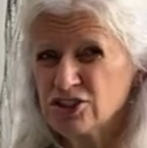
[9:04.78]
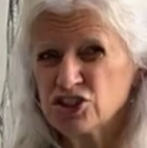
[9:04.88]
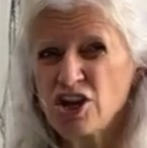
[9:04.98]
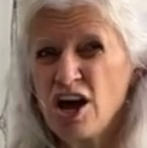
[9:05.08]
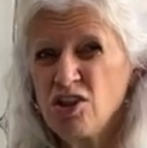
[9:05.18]

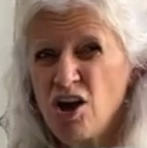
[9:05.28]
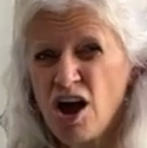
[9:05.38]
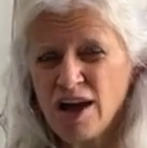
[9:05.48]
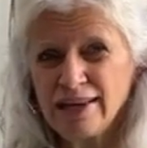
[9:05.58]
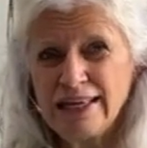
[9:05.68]
not a
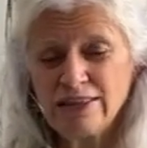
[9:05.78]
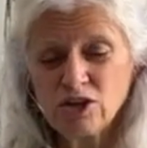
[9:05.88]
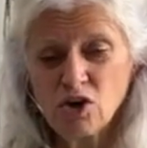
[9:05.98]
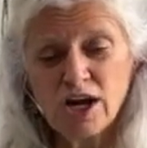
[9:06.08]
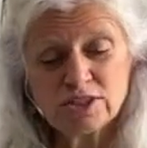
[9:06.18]
lot, in the
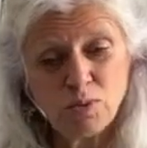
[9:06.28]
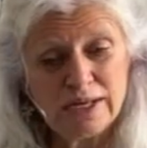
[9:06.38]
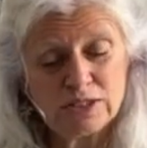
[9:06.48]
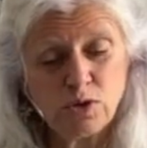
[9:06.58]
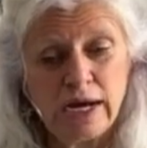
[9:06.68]

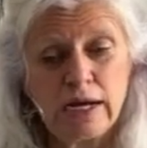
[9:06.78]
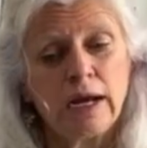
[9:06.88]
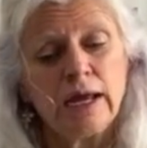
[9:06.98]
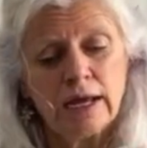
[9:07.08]
crosswise grain.